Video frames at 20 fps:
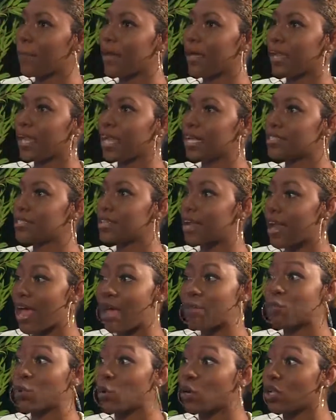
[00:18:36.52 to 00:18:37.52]
but it's that
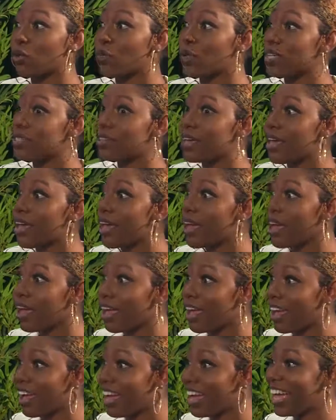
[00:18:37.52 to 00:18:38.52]
I'm always here.